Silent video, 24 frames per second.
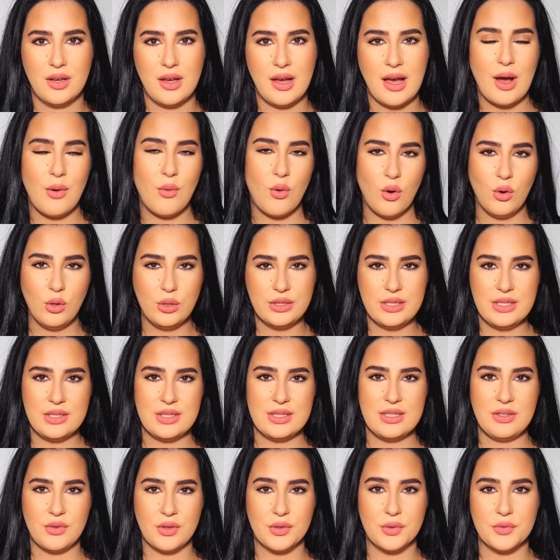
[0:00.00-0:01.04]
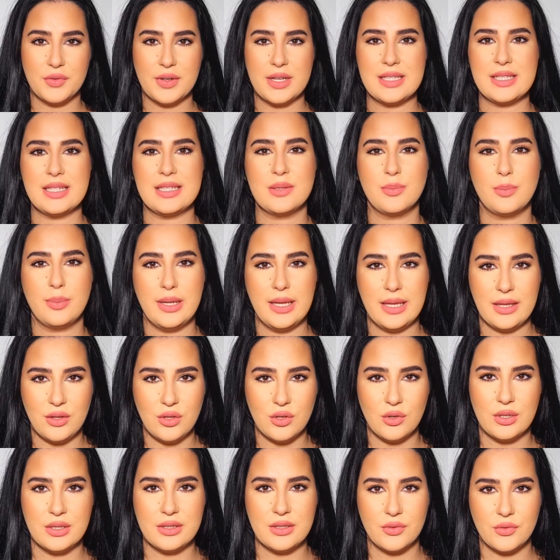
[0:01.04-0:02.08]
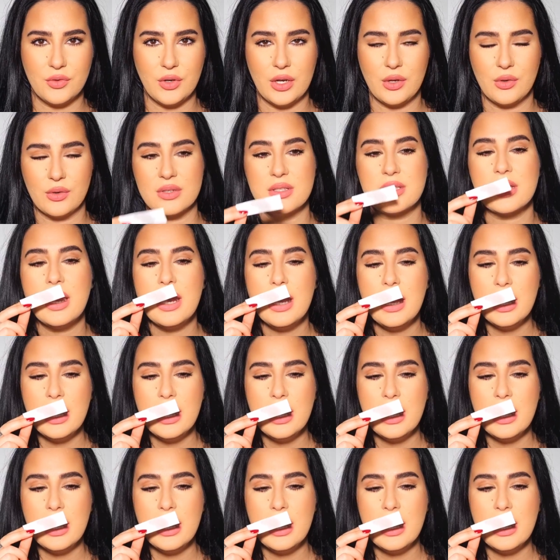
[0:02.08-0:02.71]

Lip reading: how all these different facets play here in the fragrance.